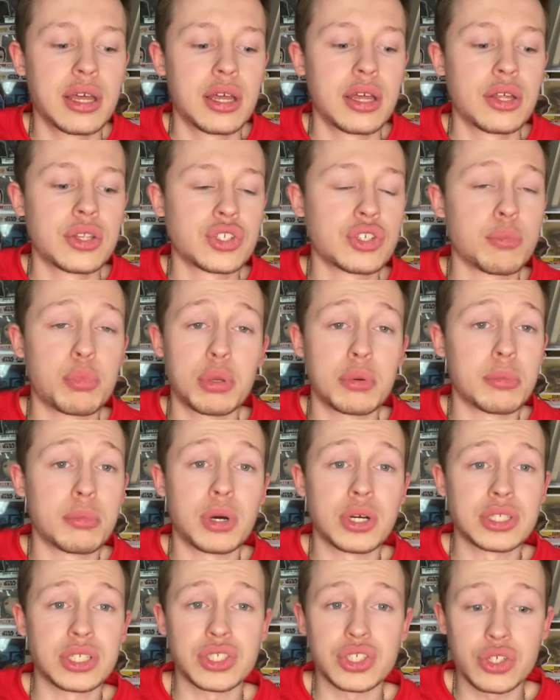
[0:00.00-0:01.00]
Some people
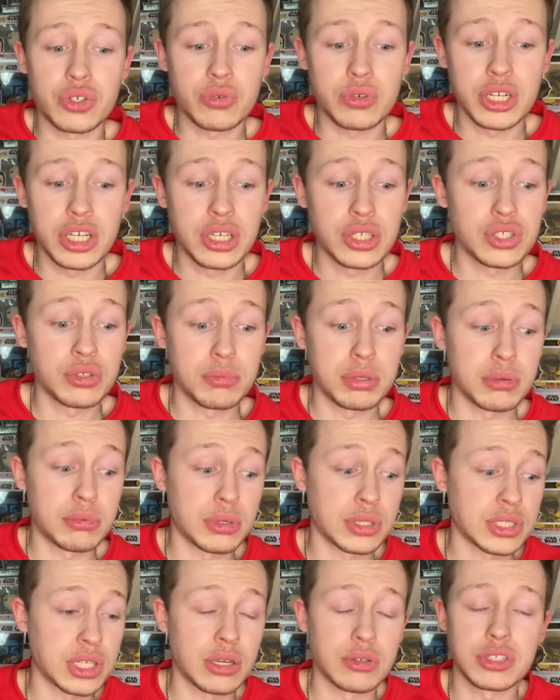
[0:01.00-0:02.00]
might disagree. Some people might
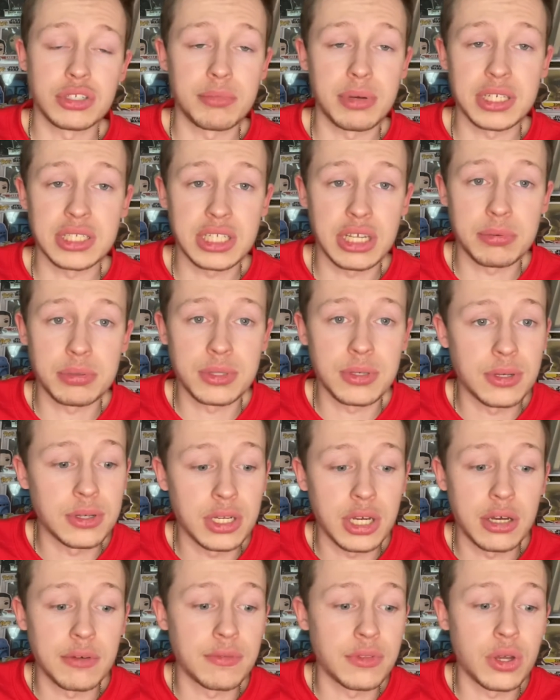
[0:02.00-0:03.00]
say it was the best episode
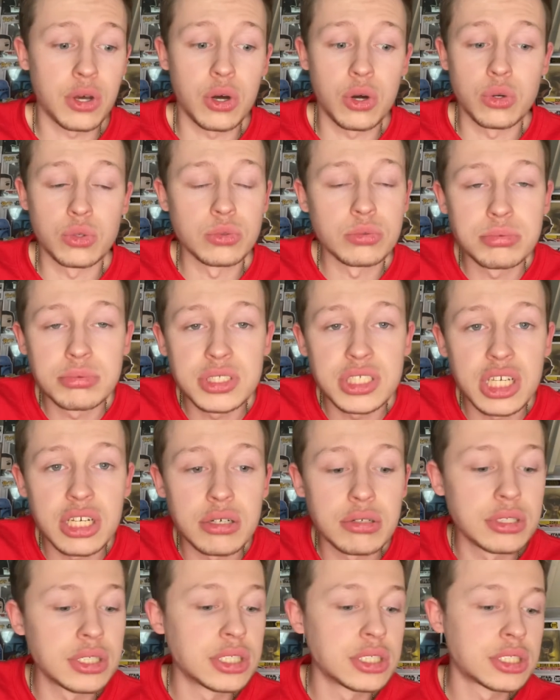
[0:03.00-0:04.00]
out of the whole
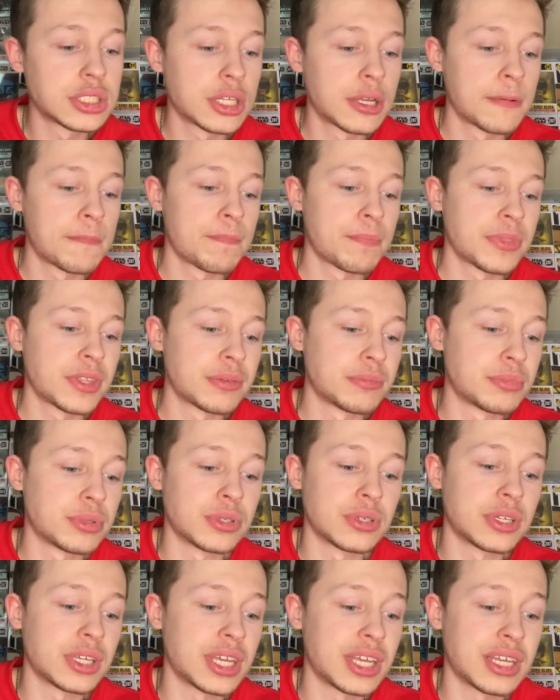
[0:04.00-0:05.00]
series,
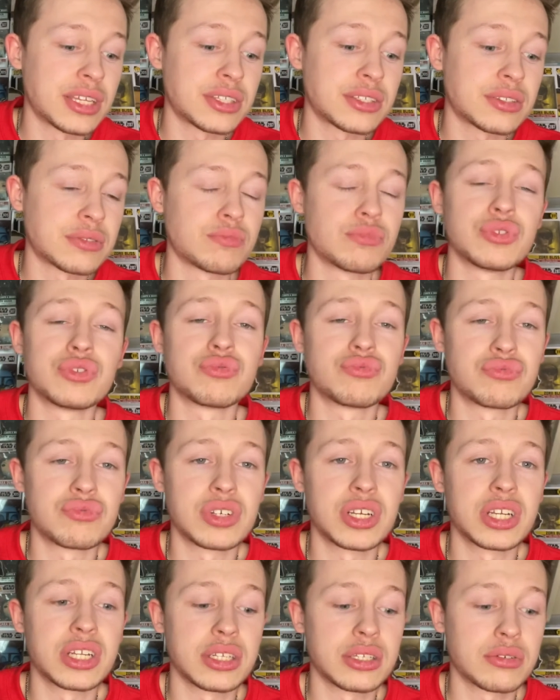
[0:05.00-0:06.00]
but it was
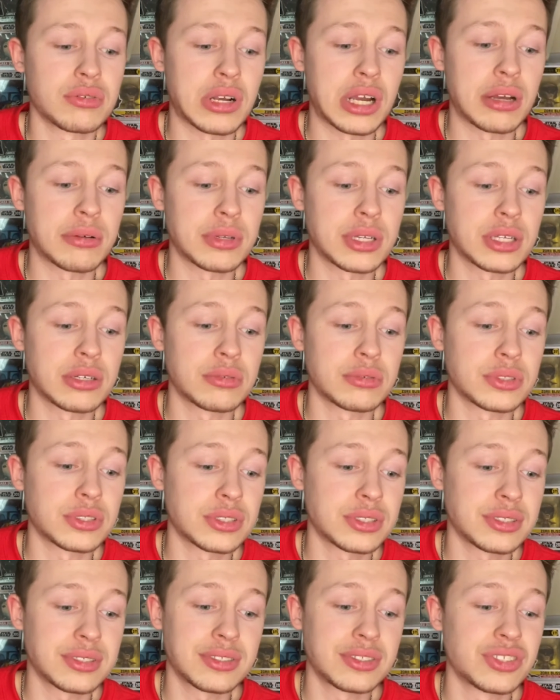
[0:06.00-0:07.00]
really crap, and it
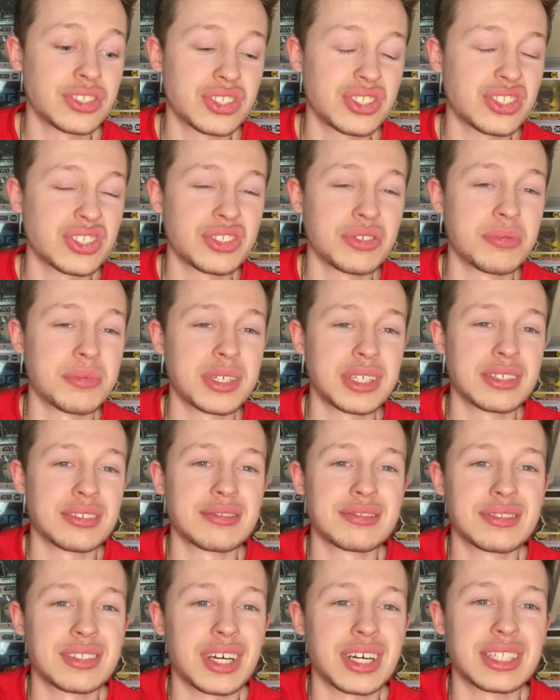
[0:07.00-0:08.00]
was just something
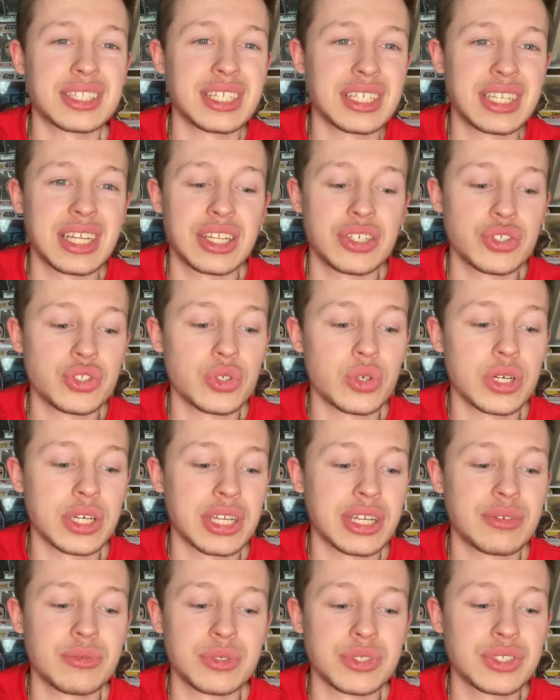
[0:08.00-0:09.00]
that I didn't enjoy.
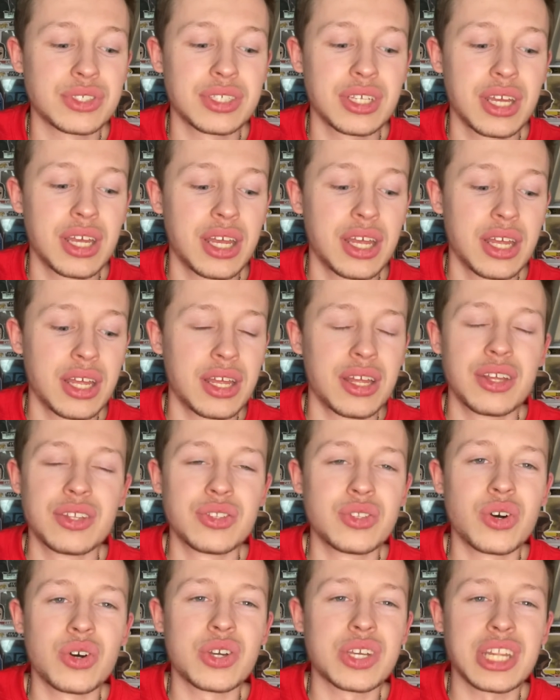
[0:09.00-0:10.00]
It was
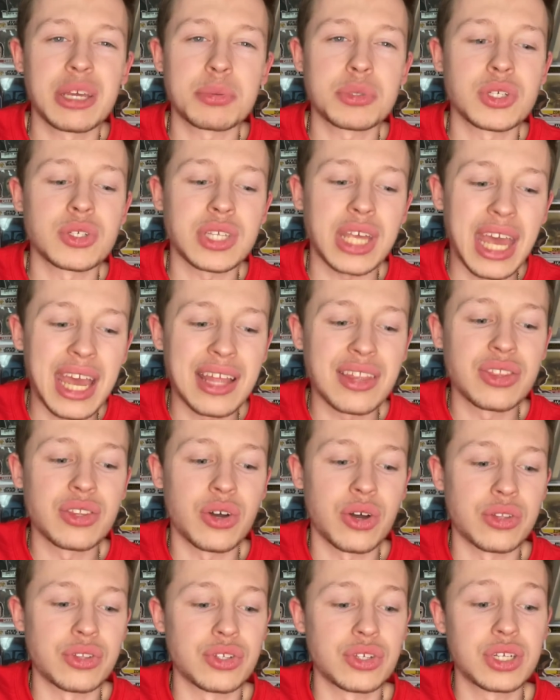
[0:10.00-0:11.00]
not a good episode to end
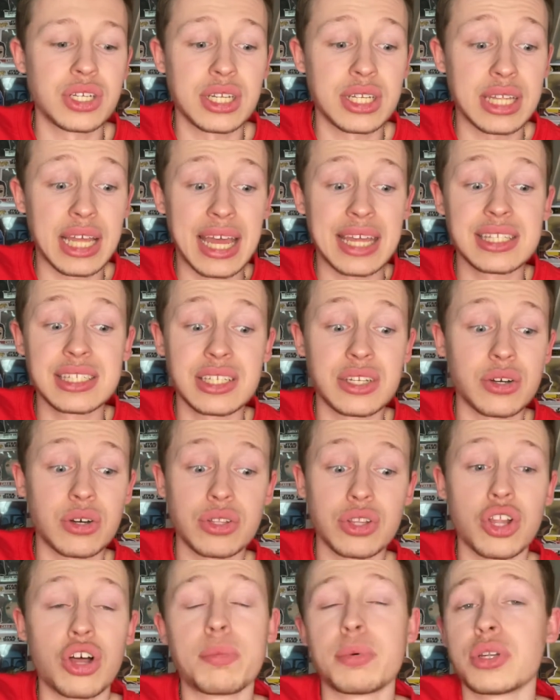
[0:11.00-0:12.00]
on. You could have ended it on
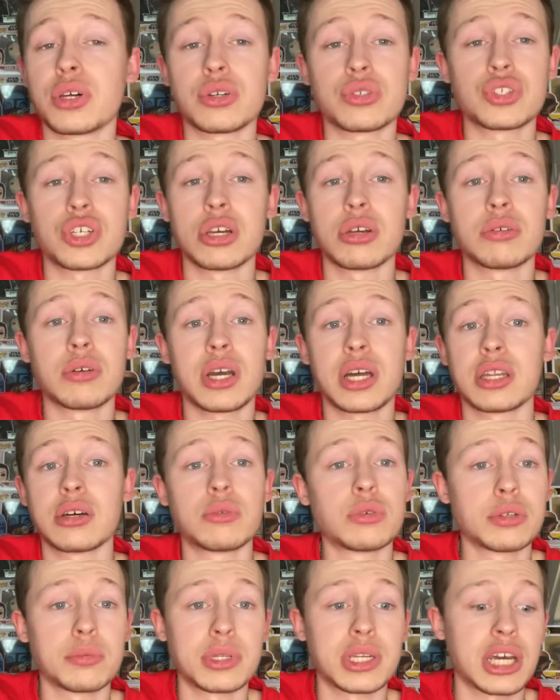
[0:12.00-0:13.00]
Lop and Ocho, and I would
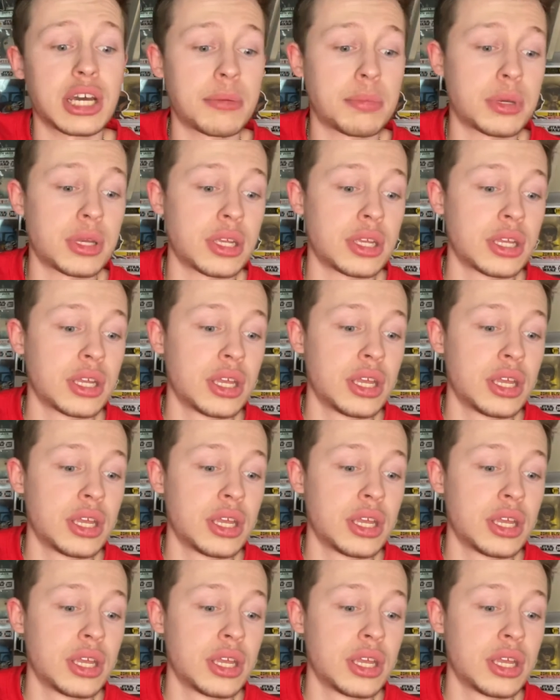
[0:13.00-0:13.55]
have been happy.